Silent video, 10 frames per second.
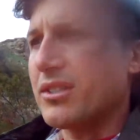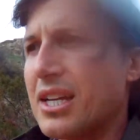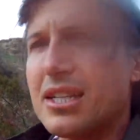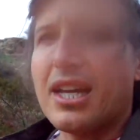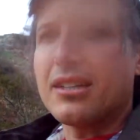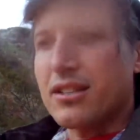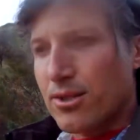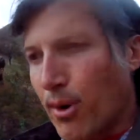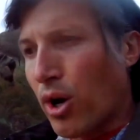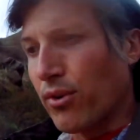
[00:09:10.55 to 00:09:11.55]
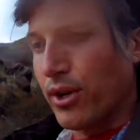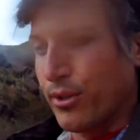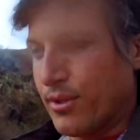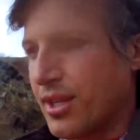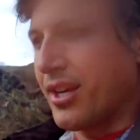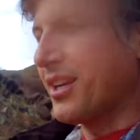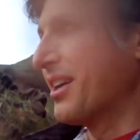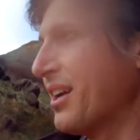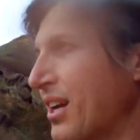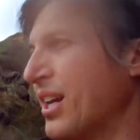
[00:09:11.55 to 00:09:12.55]
they take the small roads,
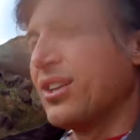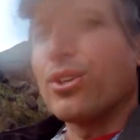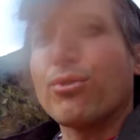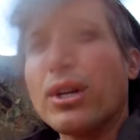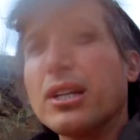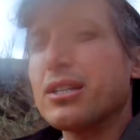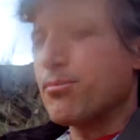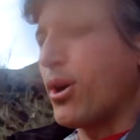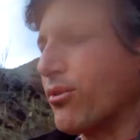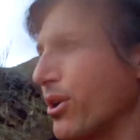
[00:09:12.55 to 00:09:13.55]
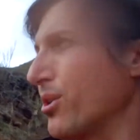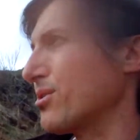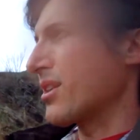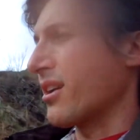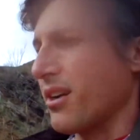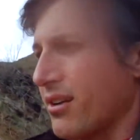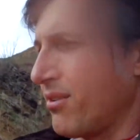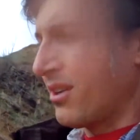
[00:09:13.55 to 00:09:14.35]
the really small roads that are